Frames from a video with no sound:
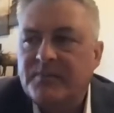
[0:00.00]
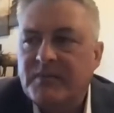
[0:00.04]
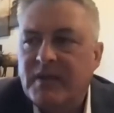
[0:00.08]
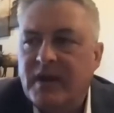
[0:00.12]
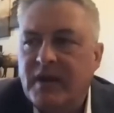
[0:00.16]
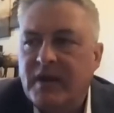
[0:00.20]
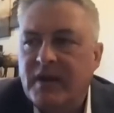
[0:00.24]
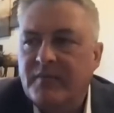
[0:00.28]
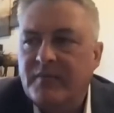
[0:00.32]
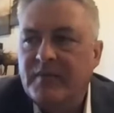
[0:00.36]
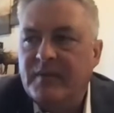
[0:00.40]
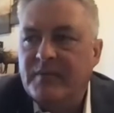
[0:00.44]

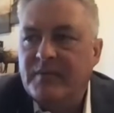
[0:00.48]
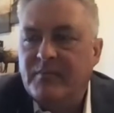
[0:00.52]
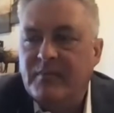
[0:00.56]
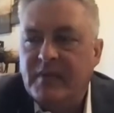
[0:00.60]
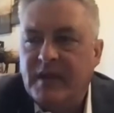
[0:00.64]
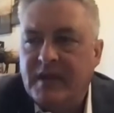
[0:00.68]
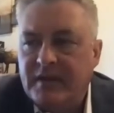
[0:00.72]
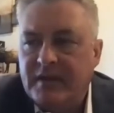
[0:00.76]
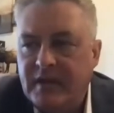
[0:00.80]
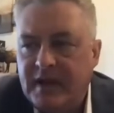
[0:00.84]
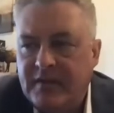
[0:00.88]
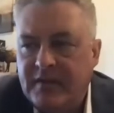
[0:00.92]

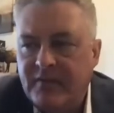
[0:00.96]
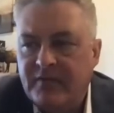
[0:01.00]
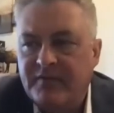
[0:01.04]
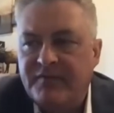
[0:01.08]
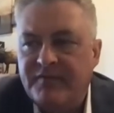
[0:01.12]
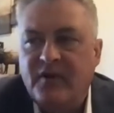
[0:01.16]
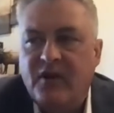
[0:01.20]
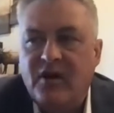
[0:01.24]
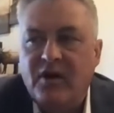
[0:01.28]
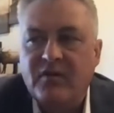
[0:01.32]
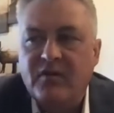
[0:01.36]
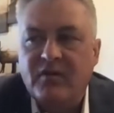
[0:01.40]
In the
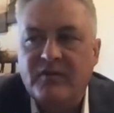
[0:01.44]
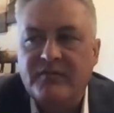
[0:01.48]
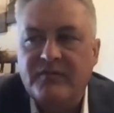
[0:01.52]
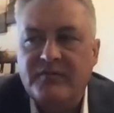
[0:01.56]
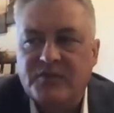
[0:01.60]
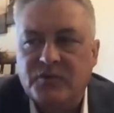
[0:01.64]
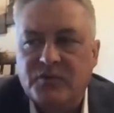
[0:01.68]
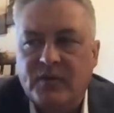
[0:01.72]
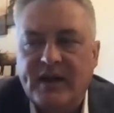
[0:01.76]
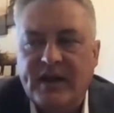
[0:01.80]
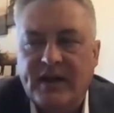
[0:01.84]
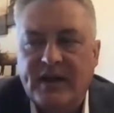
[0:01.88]
fall
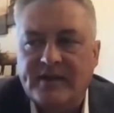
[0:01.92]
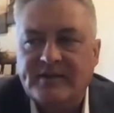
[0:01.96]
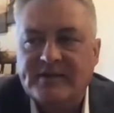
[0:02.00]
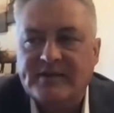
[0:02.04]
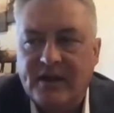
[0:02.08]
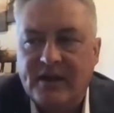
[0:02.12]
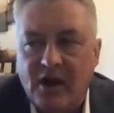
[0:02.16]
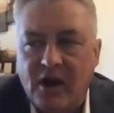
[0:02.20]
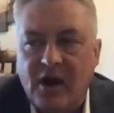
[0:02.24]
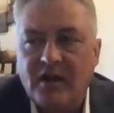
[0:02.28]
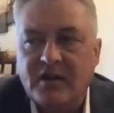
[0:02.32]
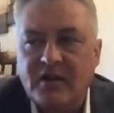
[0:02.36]
of
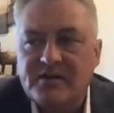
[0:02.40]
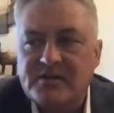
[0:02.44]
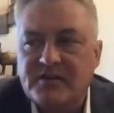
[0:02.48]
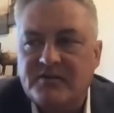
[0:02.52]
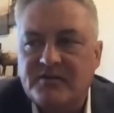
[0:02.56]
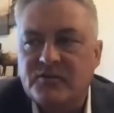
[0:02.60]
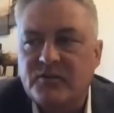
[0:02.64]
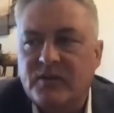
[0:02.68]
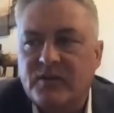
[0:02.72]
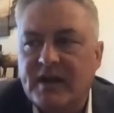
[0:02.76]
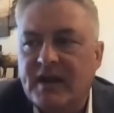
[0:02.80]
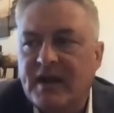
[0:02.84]
2019, August of
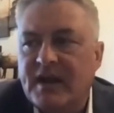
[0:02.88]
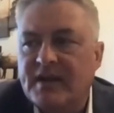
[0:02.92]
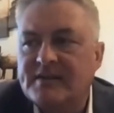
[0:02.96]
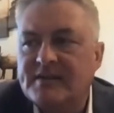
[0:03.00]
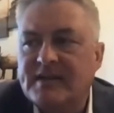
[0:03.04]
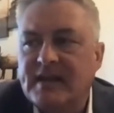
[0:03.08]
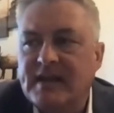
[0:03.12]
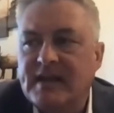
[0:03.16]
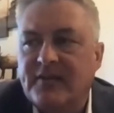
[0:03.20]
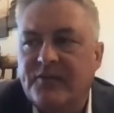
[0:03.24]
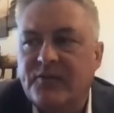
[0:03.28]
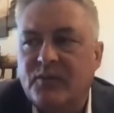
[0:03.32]

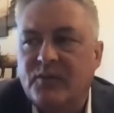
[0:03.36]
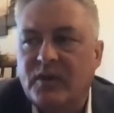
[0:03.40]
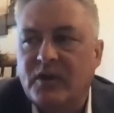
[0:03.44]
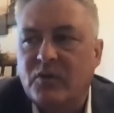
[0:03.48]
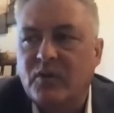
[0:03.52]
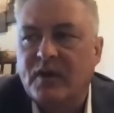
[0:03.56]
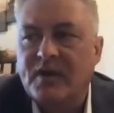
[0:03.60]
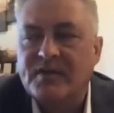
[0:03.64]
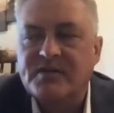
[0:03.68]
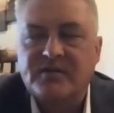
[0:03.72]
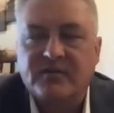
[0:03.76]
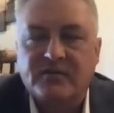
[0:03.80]
2019, at the
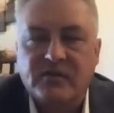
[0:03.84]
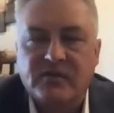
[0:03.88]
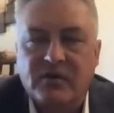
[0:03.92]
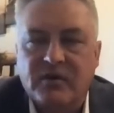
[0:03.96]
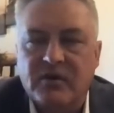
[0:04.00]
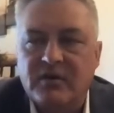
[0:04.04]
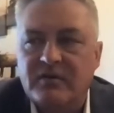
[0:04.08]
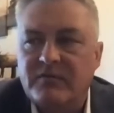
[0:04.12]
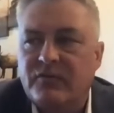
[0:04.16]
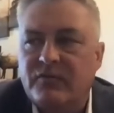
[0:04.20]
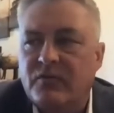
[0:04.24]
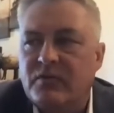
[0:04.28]
request of
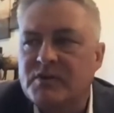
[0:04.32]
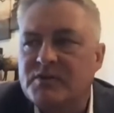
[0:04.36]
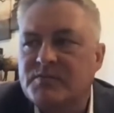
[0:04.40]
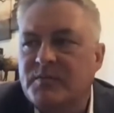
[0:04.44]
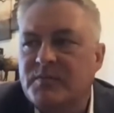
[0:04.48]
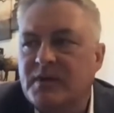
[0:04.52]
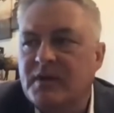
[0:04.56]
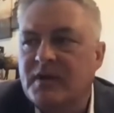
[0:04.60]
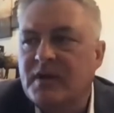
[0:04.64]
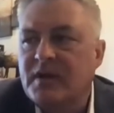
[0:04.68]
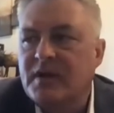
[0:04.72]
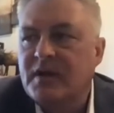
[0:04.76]
law
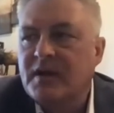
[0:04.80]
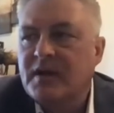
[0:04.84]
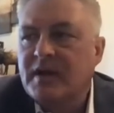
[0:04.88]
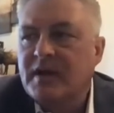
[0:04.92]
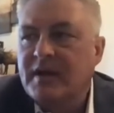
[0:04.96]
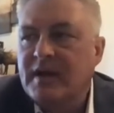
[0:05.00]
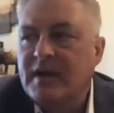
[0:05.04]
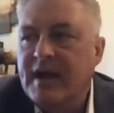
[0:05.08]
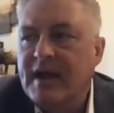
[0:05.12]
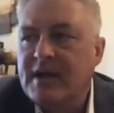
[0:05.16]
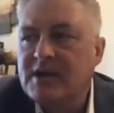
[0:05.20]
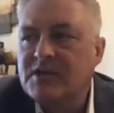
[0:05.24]
enforcement,
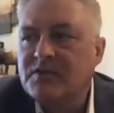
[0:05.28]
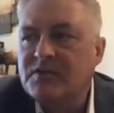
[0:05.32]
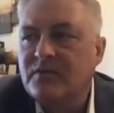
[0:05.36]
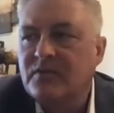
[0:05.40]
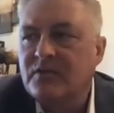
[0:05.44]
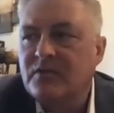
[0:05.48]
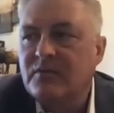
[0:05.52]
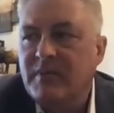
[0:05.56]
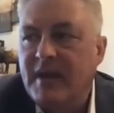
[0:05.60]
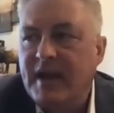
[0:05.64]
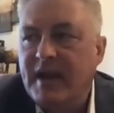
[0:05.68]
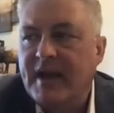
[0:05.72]

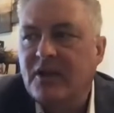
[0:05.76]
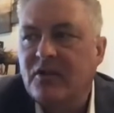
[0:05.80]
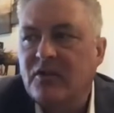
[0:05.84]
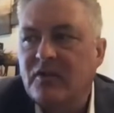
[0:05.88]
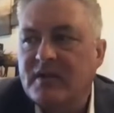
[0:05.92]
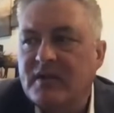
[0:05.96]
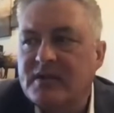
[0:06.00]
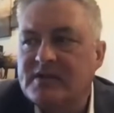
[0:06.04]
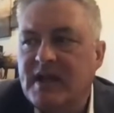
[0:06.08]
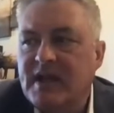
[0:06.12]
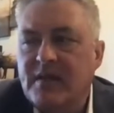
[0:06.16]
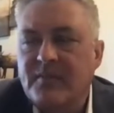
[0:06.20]
Nashville medical
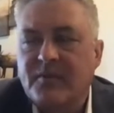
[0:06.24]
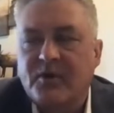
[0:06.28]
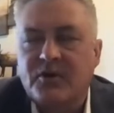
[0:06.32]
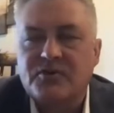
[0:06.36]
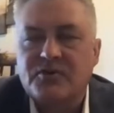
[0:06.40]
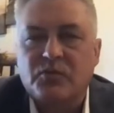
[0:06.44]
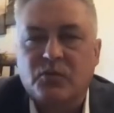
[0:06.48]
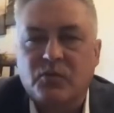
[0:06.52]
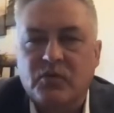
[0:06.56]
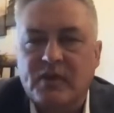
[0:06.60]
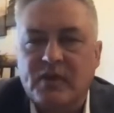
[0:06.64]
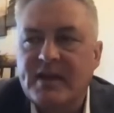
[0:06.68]

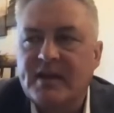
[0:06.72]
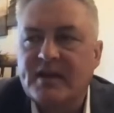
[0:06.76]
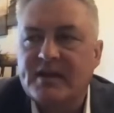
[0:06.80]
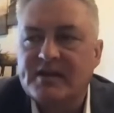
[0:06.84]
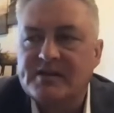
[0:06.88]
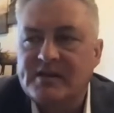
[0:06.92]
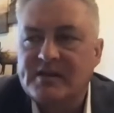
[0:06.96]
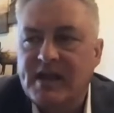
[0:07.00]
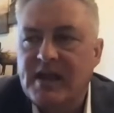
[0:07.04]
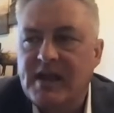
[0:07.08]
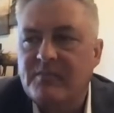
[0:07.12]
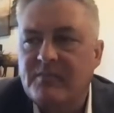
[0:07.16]
examiners
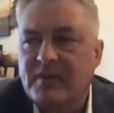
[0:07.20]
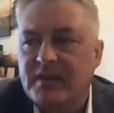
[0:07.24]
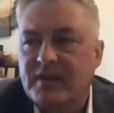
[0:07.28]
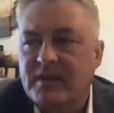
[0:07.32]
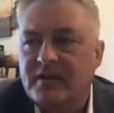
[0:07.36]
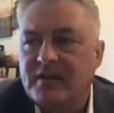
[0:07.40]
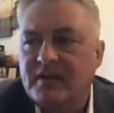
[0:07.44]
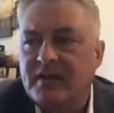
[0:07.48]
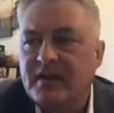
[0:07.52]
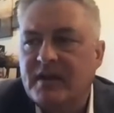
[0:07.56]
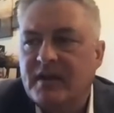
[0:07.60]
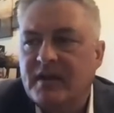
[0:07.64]

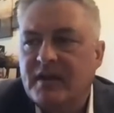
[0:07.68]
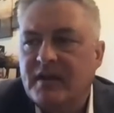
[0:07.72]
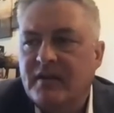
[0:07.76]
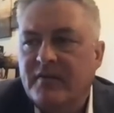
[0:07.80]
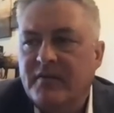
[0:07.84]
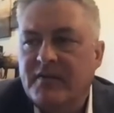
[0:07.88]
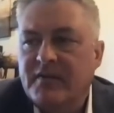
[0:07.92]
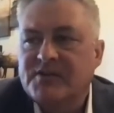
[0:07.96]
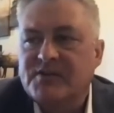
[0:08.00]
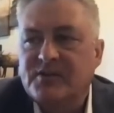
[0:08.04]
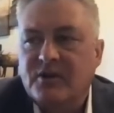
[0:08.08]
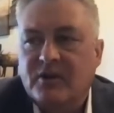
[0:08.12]
re-examined
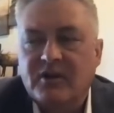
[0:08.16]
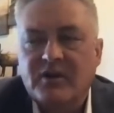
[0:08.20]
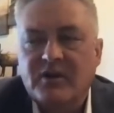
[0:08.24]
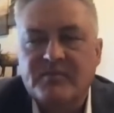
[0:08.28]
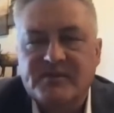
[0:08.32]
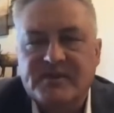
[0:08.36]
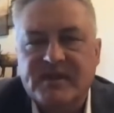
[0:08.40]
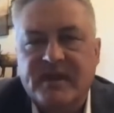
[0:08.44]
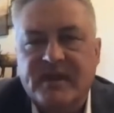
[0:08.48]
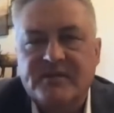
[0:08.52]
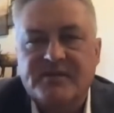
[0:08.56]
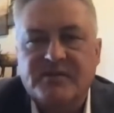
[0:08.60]
the
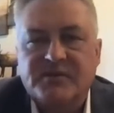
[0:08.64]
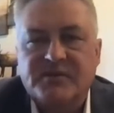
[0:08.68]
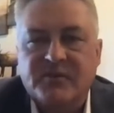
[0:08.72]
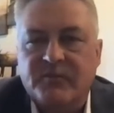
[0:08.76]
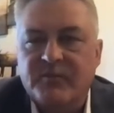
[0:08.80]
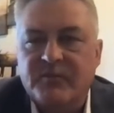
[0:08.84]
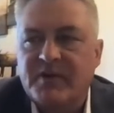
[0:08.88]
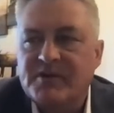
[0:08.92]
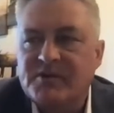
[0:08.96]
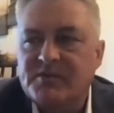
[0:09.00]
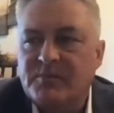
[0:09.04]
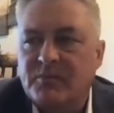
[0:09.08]
circumstances of
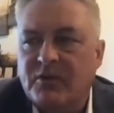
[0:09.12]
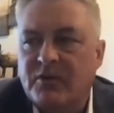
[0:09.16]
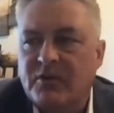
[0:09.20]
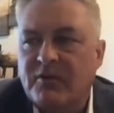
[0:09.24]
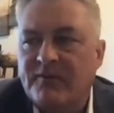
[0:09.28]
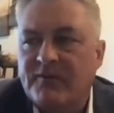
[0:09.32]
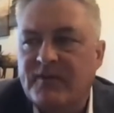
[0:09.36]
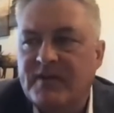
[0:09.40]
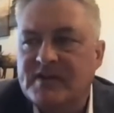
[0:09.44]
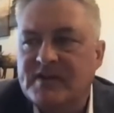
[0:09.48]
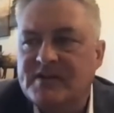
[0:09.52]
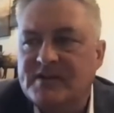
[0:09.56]
Miss
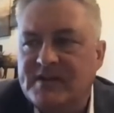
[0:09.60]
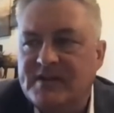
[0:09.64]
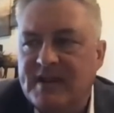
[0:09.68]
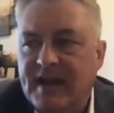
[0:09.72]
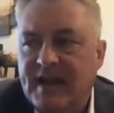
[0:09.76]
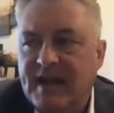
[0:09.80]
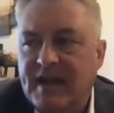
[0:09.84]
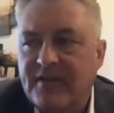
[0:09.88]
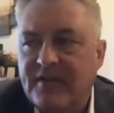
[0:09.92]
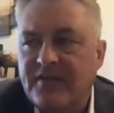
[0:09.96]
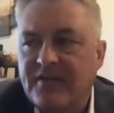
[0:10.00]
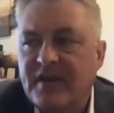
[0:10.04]
Murphy's
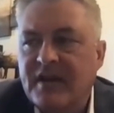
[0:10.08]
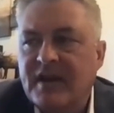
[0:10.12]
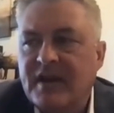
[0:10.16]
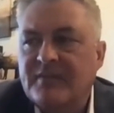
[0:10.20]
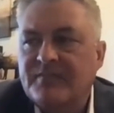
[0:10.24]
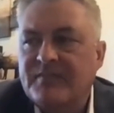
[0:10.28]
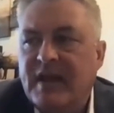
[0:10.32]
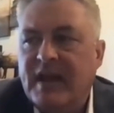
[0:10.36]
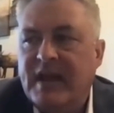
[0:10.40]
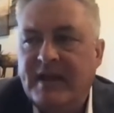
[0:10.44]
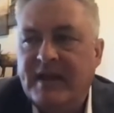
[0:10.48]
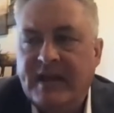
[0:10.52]
death,
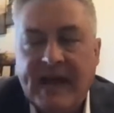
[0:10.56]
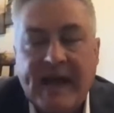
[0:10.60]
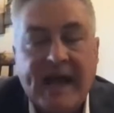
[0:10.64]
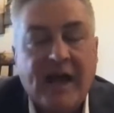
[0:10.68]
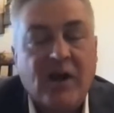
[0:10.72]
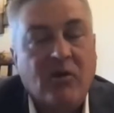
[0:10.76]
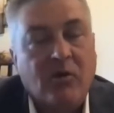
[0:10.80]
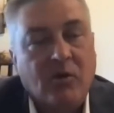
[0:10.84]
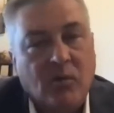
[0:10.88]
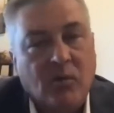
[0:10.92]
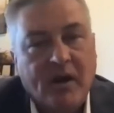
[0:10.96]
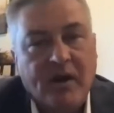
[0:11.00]
and
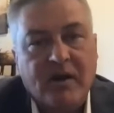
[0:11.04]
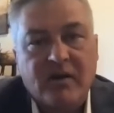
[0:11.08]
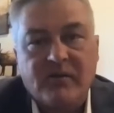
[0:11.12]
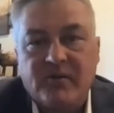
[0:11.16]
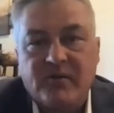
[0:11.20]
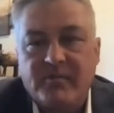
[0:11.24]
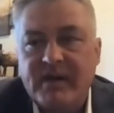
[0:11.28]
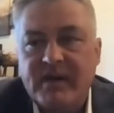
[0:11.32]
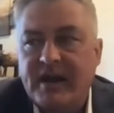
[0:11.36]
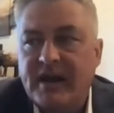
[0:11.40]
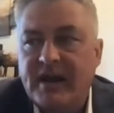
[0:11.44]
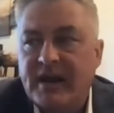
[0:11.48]
now, aware of
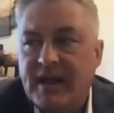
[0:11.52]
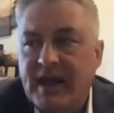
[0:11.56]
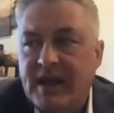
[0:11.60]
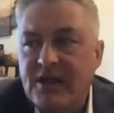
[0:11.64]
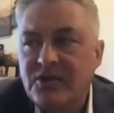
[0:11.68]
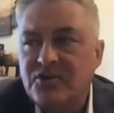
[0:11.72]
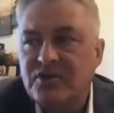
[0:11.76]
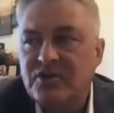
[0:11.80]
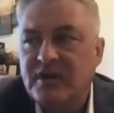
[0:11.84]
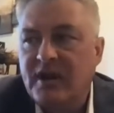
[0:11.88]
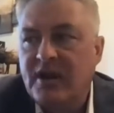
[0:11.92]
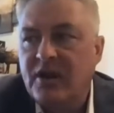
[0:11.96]
the
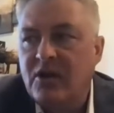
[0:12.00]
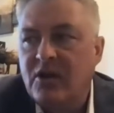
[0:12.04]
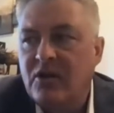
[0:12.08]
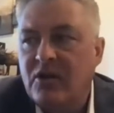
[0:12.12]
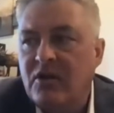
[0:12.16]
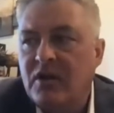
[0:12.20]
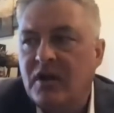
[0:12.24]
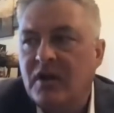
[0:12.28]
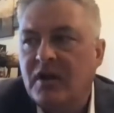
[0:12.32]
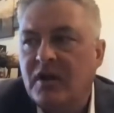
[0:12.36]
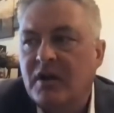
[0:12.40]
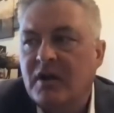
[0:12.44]
medication
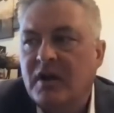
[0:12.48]
error,